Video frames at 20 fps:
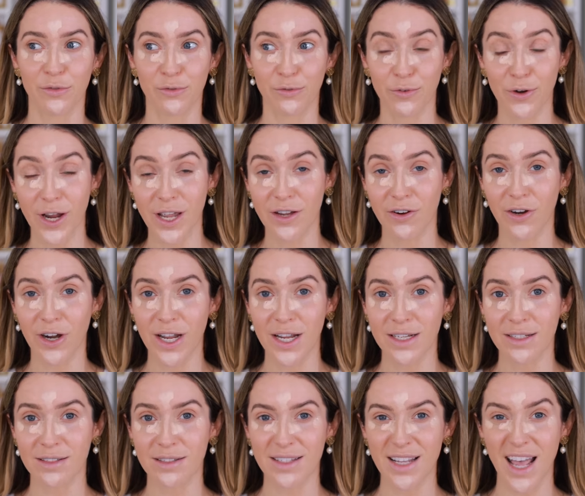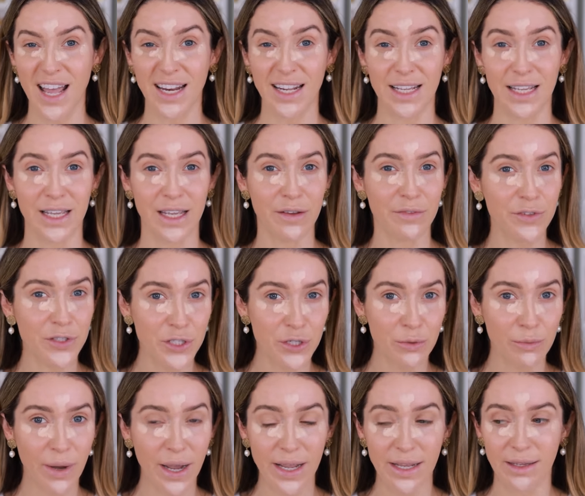fragrance, any gifts
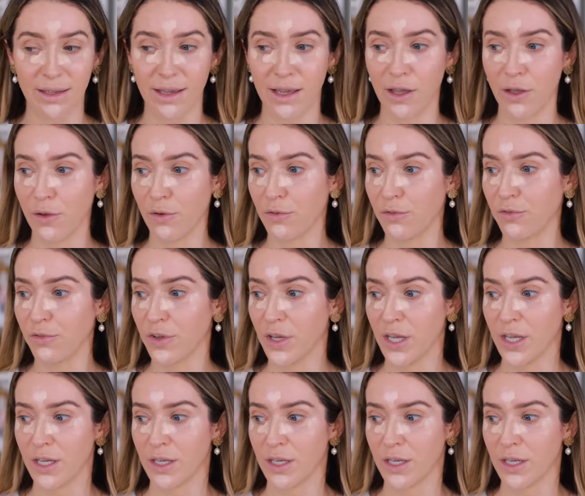you might give,